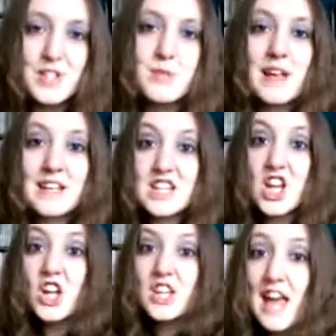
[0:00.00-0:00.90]
has been
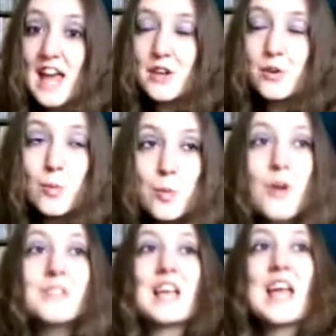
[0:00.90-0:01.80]
suspended again.
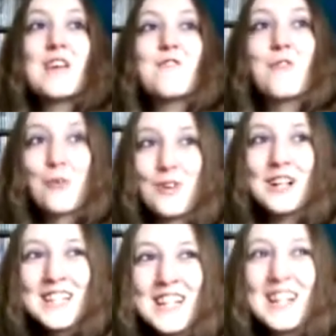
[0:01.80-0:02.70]
What a
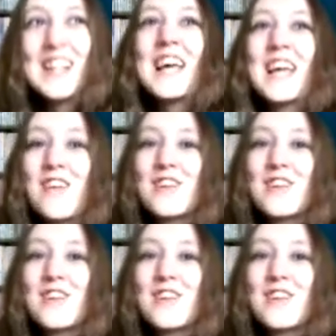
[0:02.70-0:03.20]
fool!